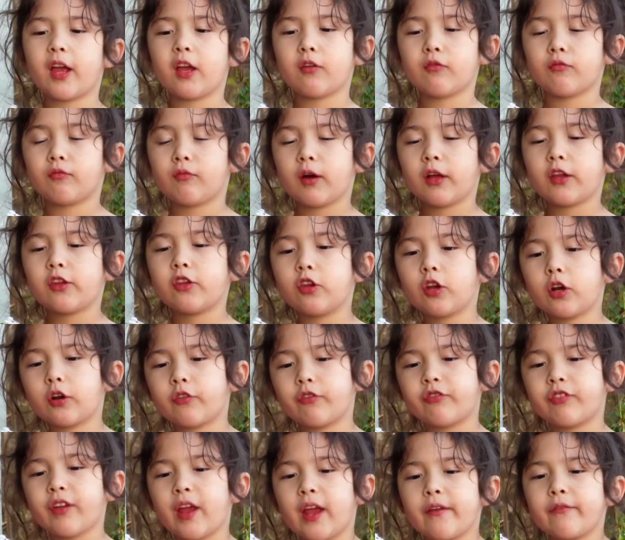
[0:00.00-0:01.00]
What's your
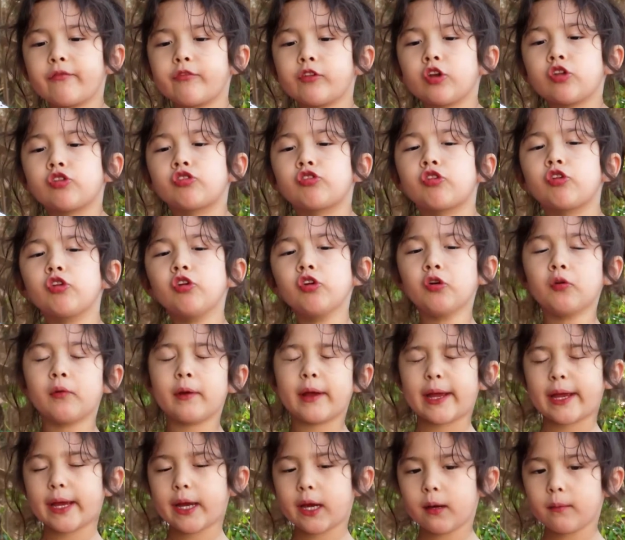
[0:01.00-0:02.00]
favorite two
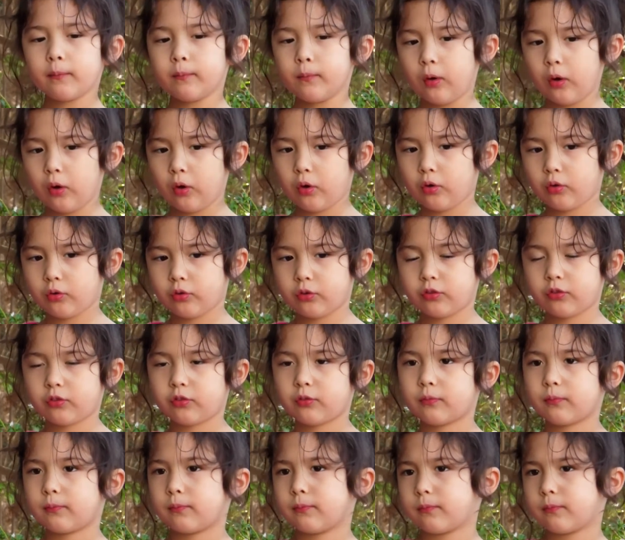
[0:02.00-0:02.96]
animals?